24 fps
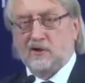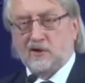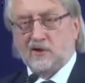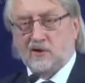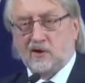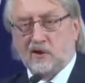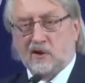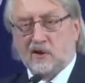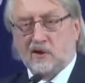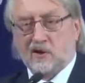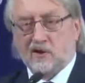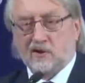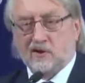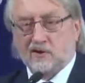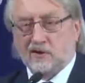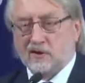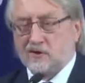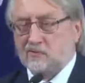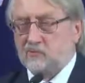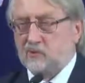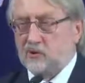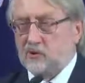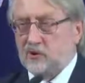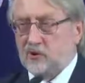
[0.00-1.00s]
So,
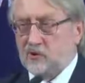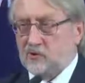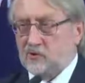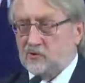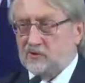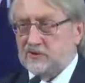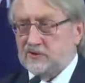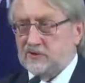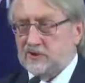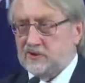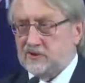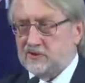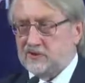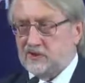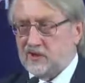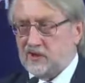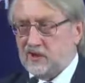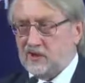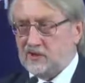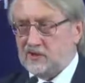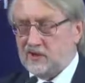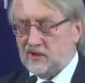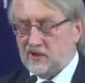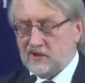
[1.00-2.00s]

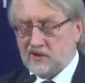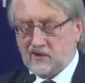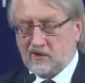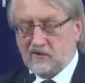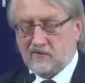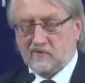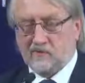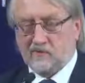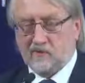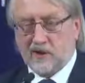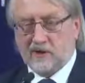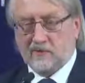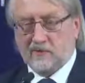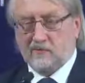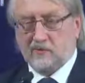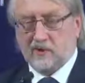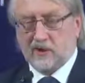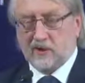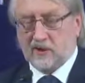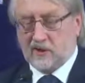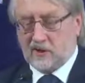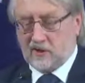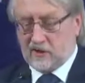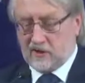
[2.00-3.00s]
for more than 10 years,
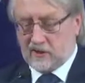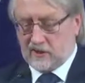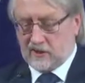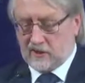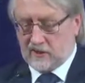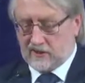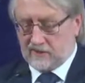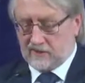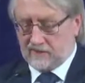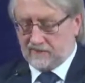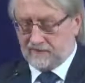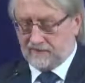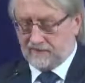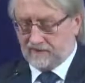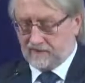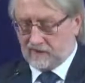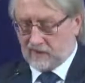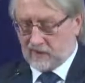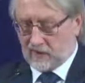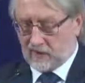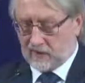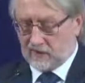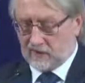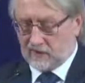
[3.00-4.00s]
we've been having a
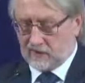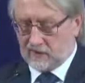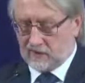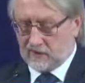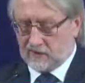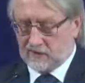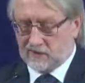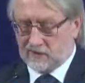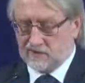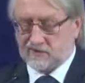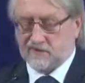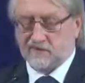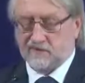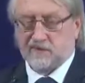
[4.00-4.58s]
strategy